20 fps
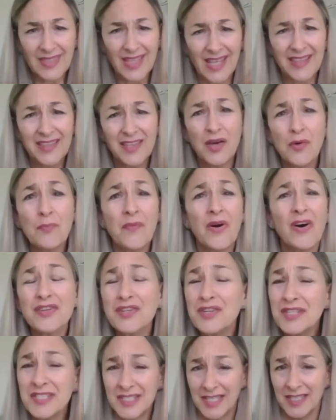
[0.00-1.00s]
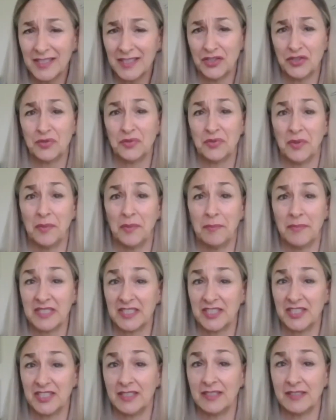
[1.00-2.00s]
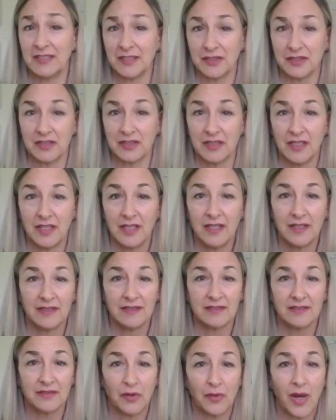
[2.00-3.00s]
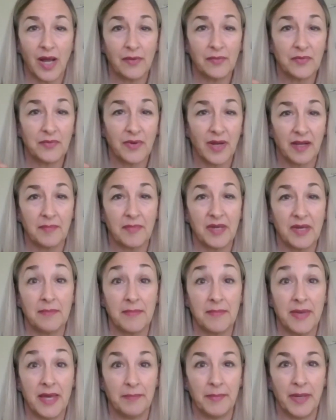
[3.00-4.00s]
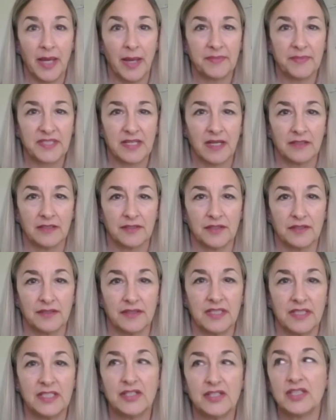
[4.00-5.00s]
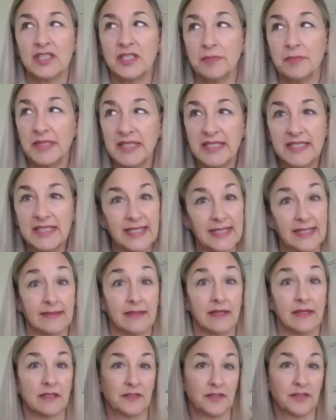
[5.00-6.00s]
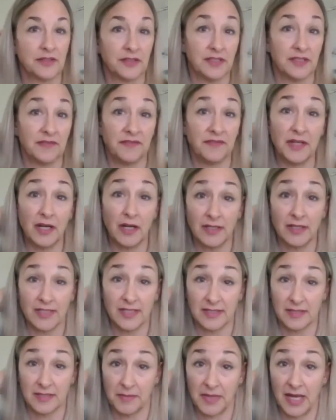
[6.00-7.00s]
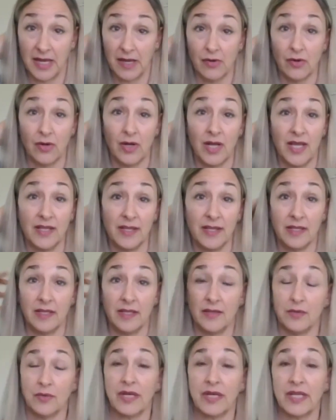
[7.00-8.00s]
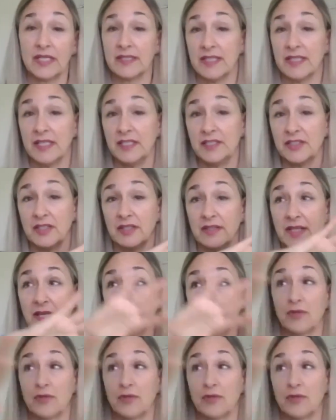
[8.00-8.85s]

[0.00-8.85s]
and they'll understand you much easier. So I would recommend a MedMaps doctor. These used to be the Dan Doctors Defeat Autism Now, and that organization